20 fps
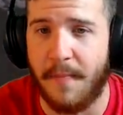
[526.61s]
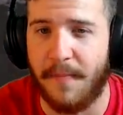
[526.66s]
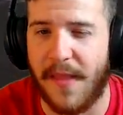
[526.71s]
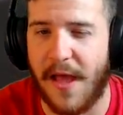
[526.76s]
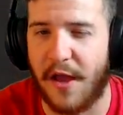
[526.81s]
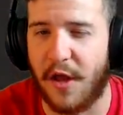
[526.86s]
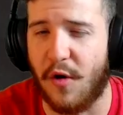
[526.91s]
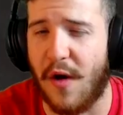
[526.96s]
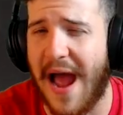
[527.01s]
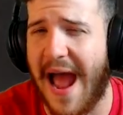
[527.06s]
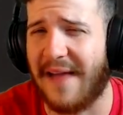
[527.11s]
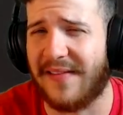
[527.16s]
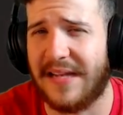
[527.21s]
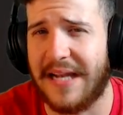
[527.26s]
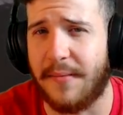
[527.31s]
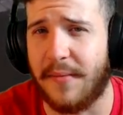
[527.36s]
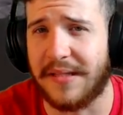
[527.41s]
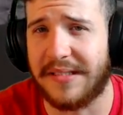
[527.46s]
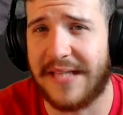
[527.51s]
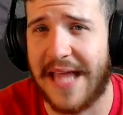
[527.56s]
Now, you don't have the
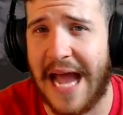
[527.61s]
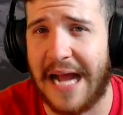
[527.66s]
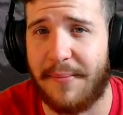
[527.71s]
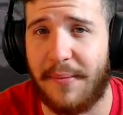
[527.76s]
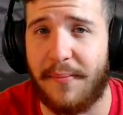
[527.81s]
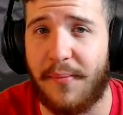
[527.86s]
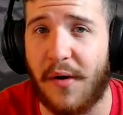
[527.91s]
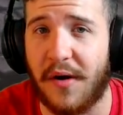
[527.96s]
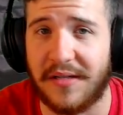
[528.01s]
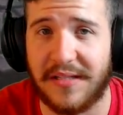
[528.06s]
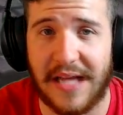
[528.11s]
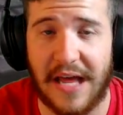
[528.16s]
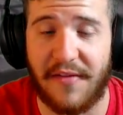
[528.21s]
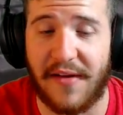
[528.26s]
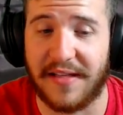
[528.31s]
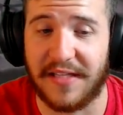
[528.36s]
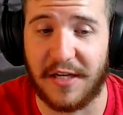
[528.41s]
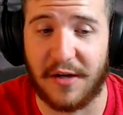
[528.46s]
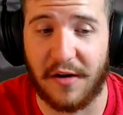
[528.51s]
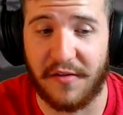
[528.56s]
double stack, but personally, I
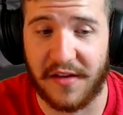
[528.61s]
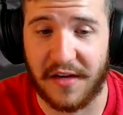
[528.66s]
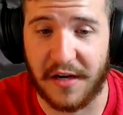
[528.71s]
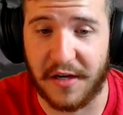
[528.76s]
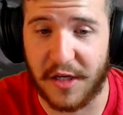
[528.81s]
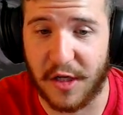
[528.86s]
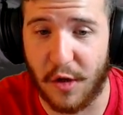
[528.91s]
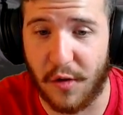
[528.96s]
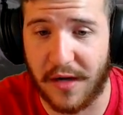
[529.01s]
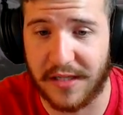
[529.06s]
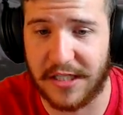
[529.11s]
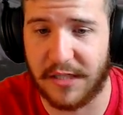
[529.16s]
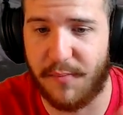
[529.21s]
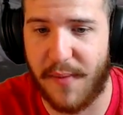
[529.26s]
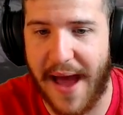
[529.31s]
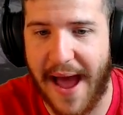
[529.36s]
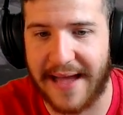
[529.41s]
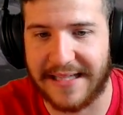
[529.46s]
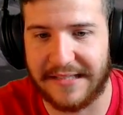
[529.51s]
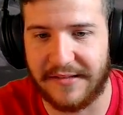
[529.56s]
think it's a great thing to do because his
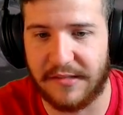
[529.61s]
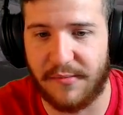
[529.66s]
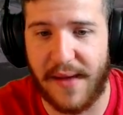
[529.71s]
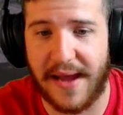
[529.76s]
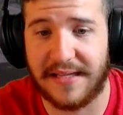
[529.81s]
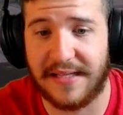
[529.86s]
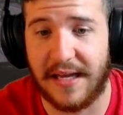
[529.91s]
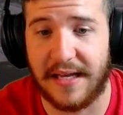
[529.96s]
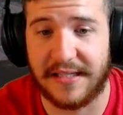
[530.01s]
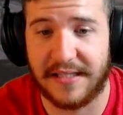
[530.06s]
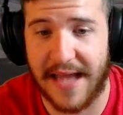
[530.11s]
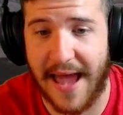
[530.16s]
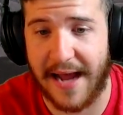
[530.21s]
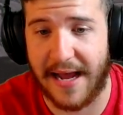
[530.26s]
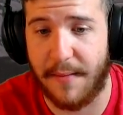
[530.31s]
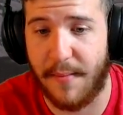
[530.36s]
passive is basically a stack.